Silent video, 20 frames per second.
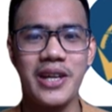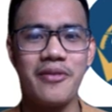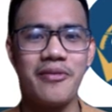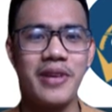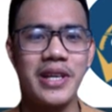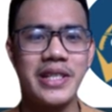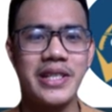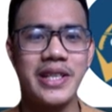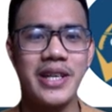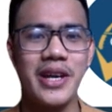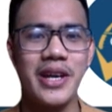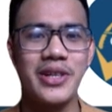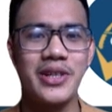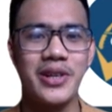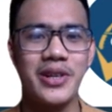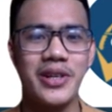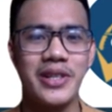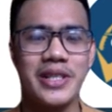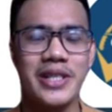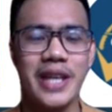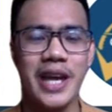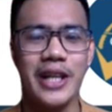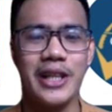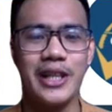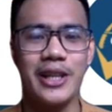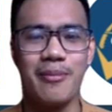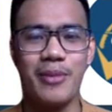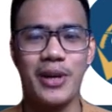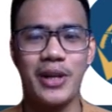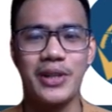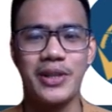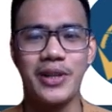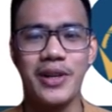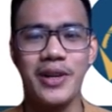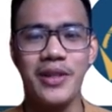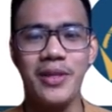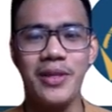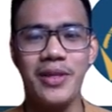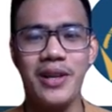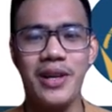Investigations, and
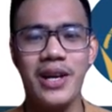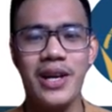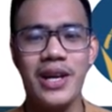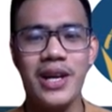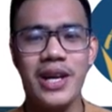Immersion.